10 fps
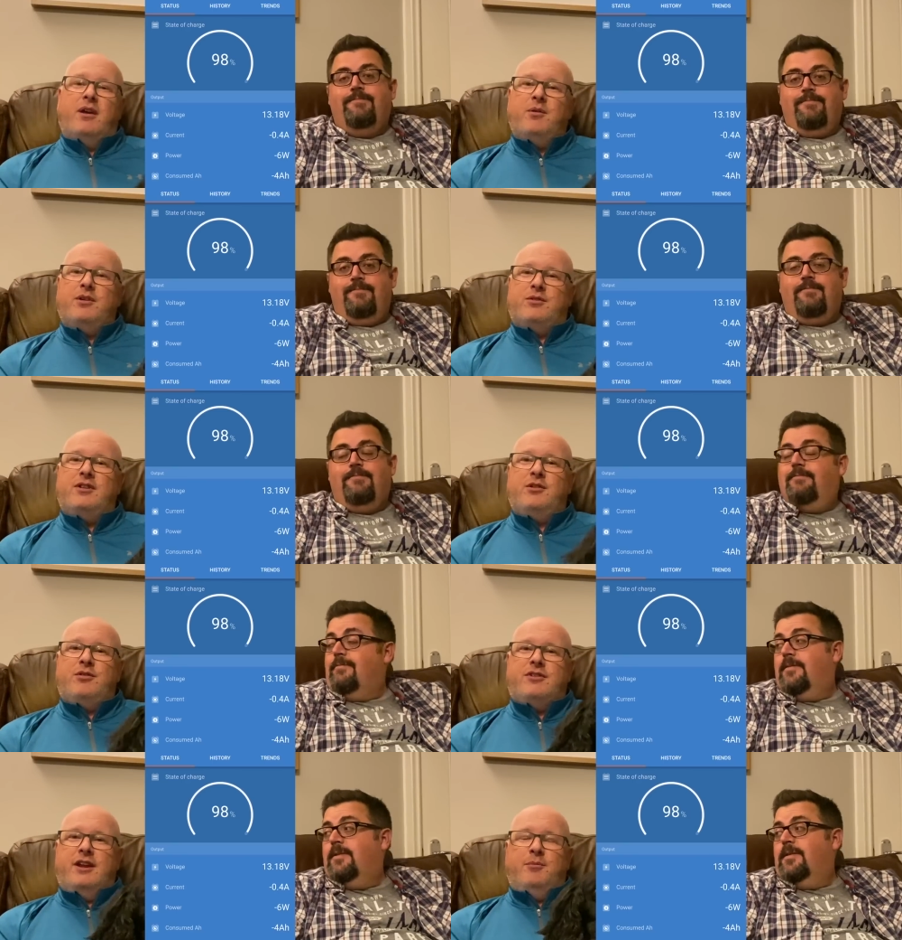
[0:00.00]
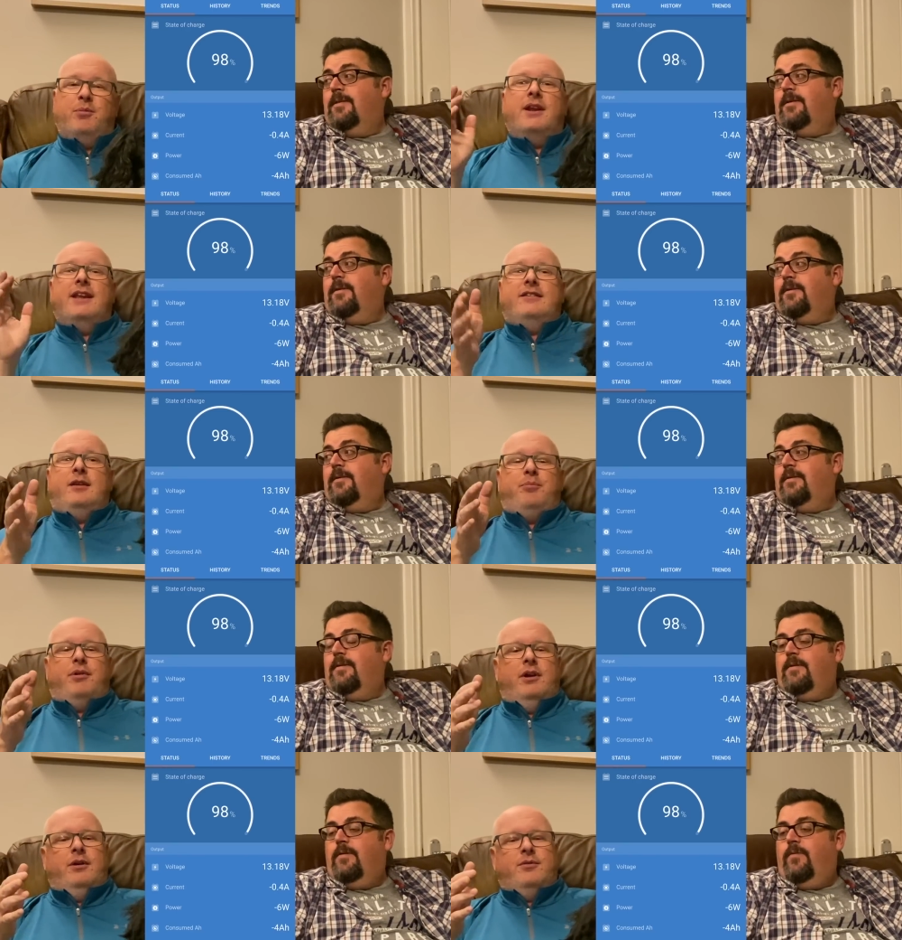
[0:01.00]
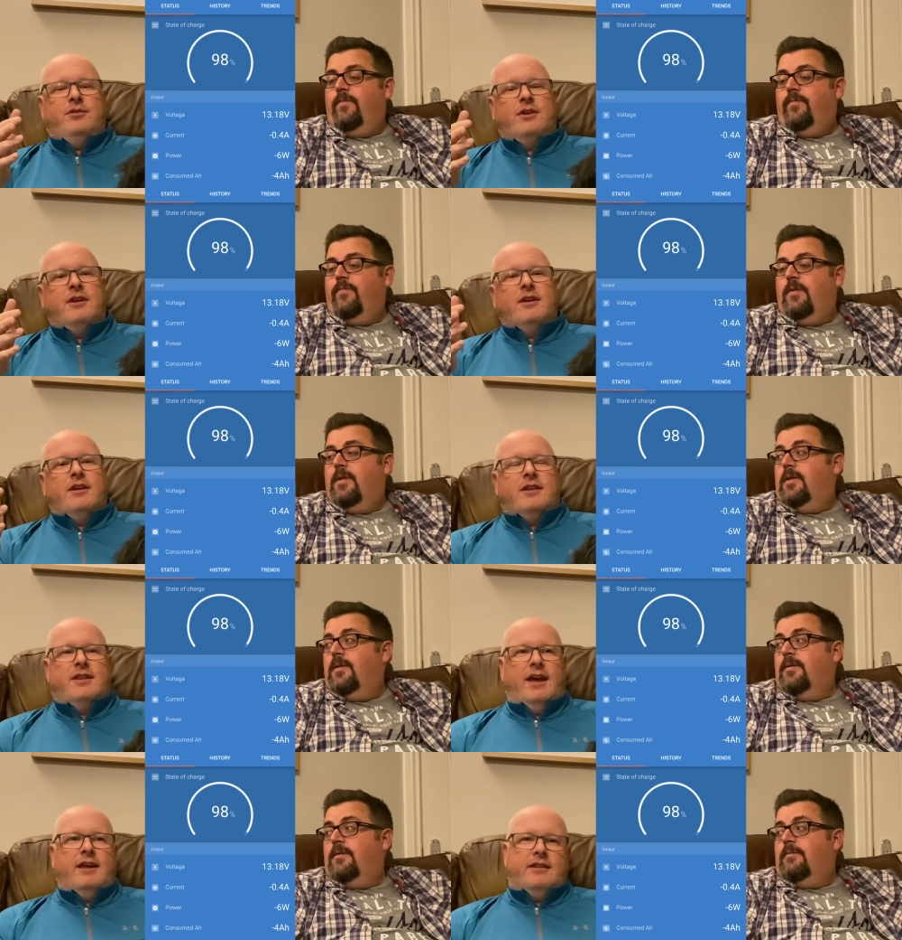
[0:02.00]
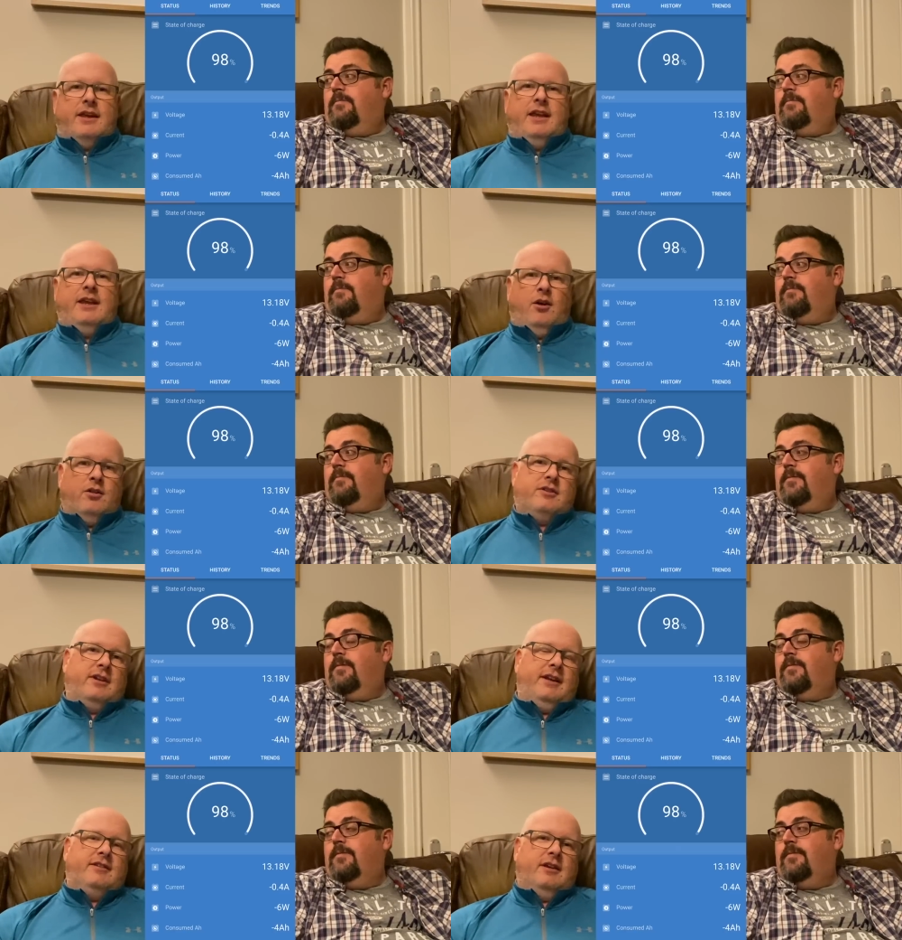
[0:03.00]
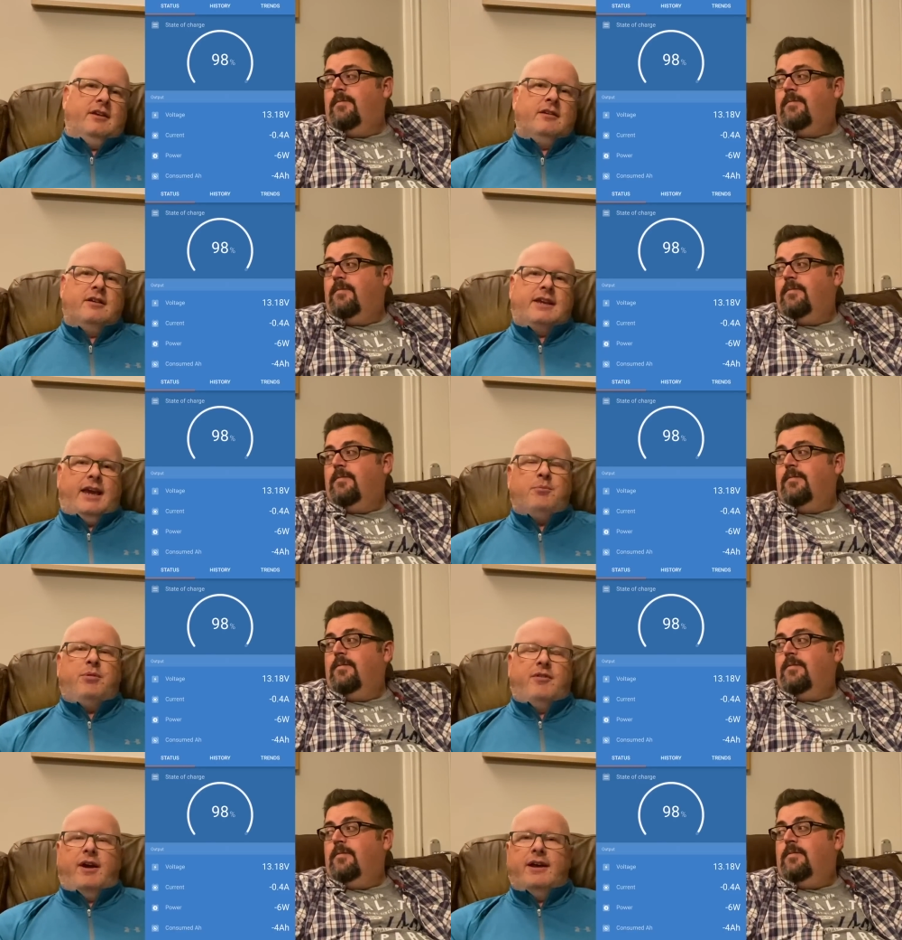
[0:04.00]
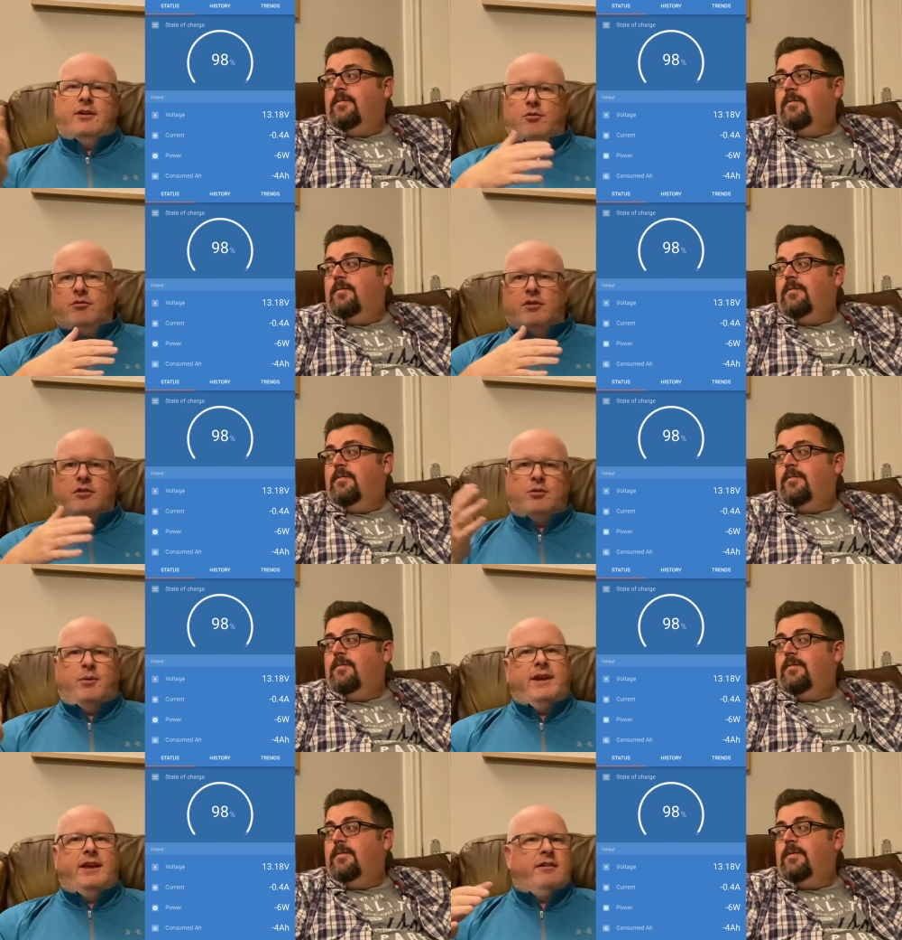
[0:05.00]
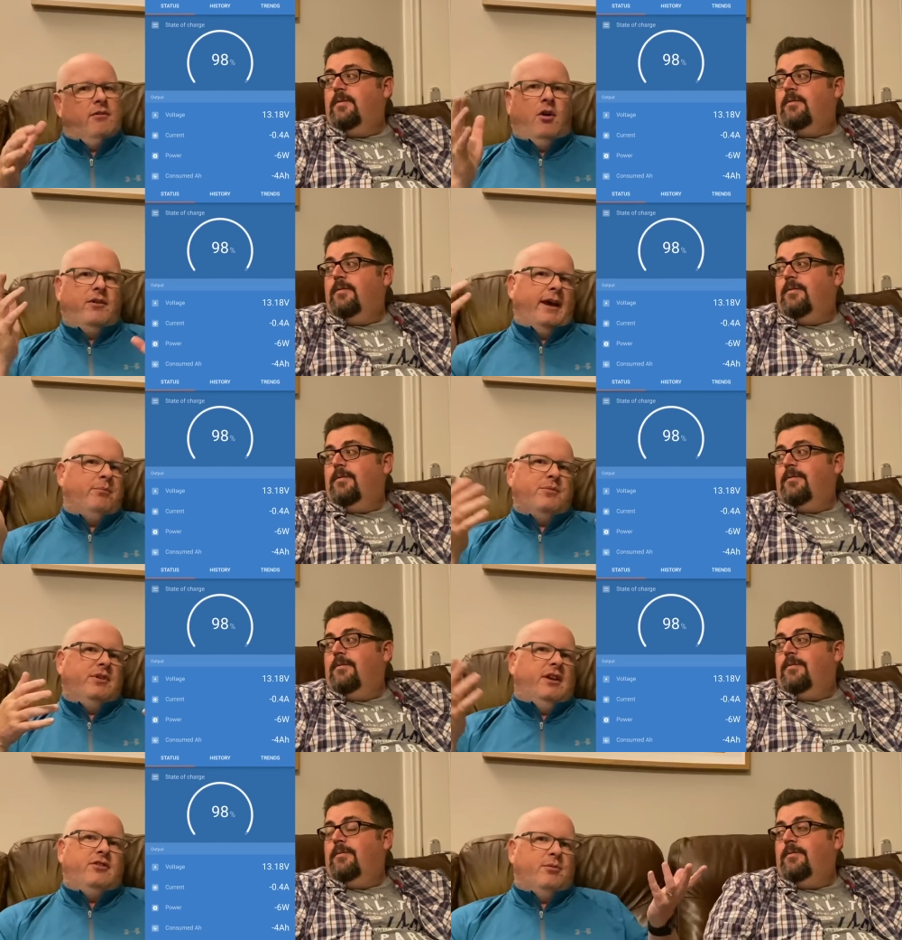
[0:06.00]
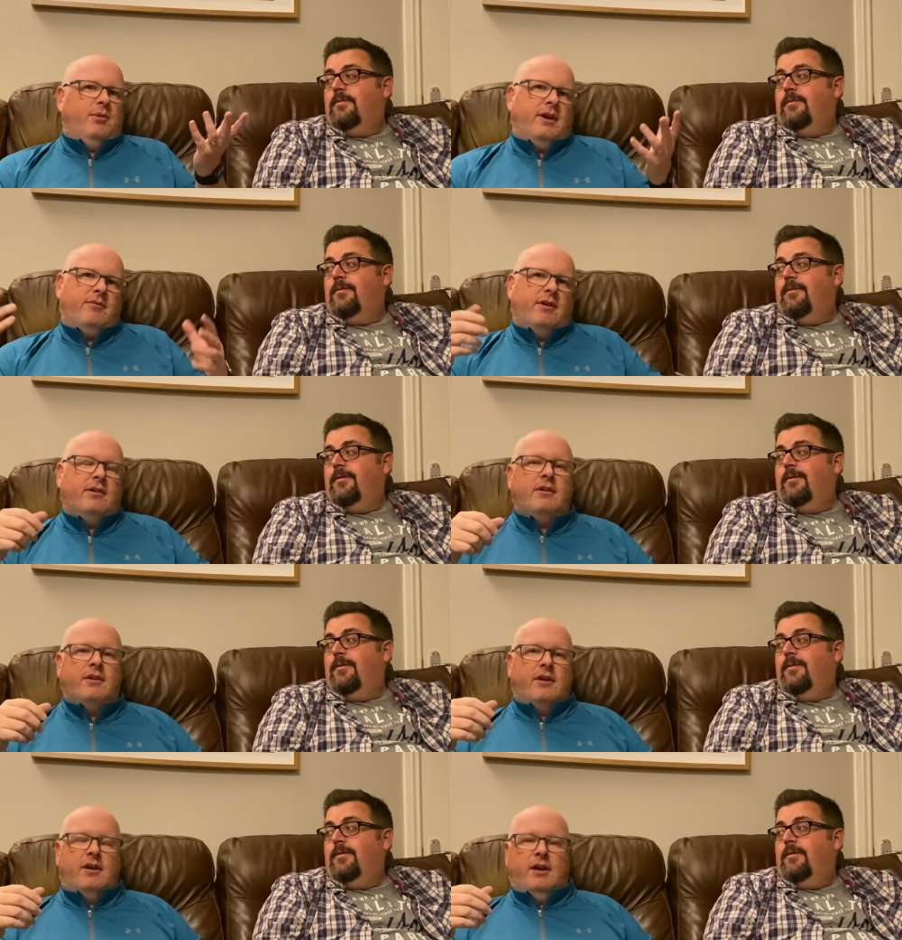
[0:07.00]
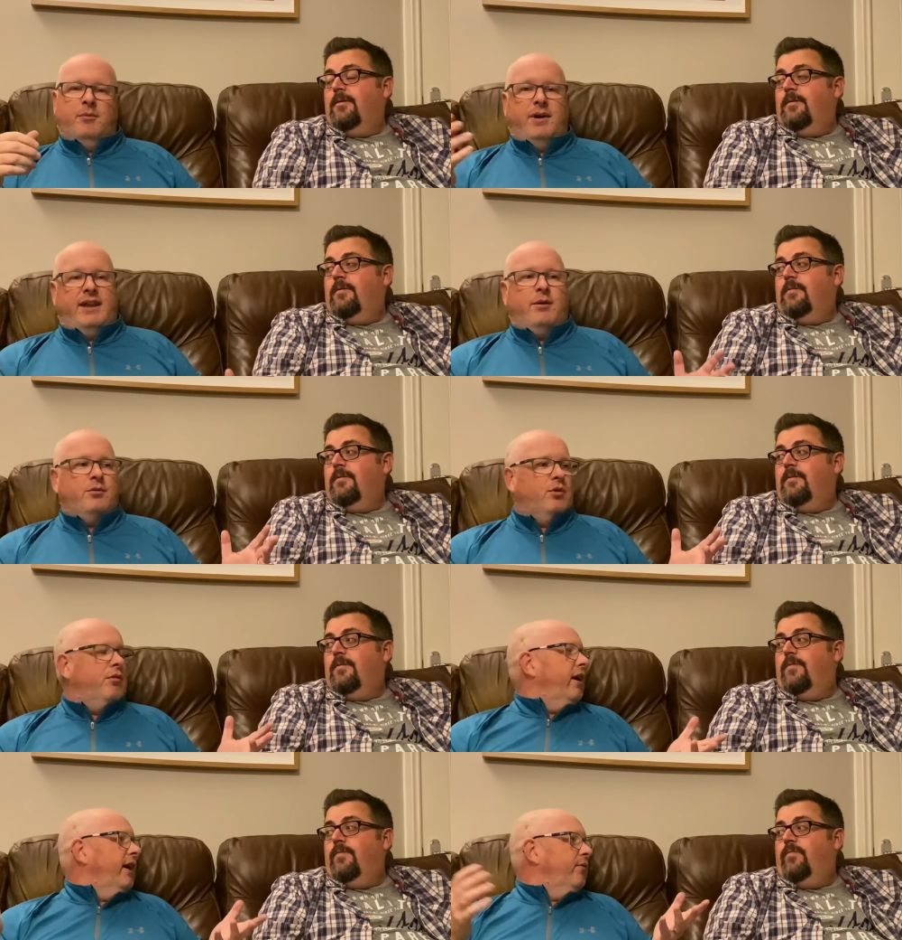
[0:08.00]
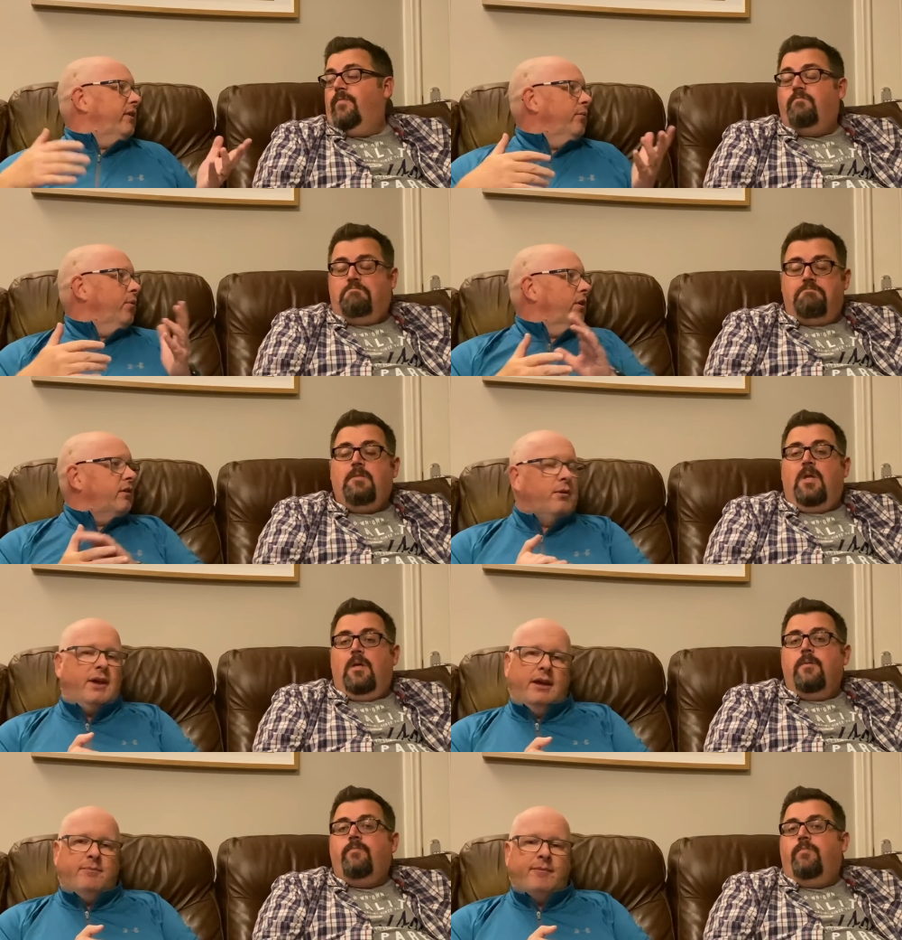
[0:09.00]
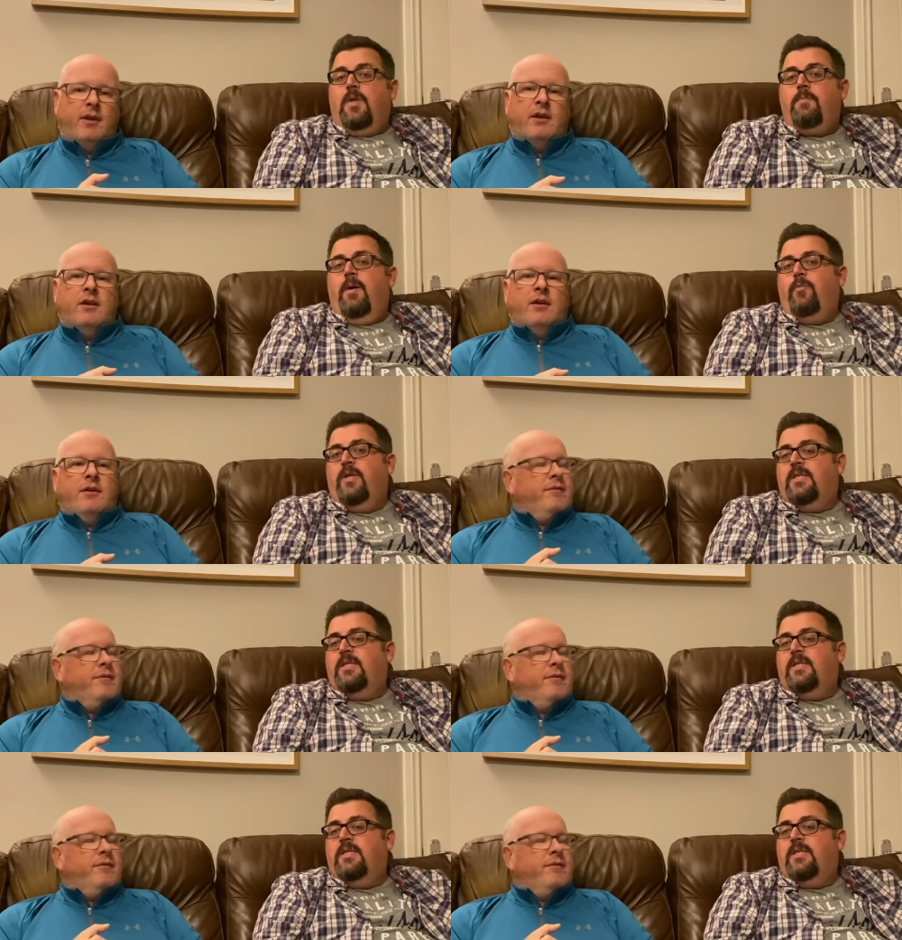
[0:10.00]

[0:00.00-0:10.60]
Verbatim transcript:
Speaker 1: which is interesting. But at least it proves that the alternator can provide 120 odd amps ish, whatever. Um, and that was all right. Everything worked okay.
Speaker 2: It meant we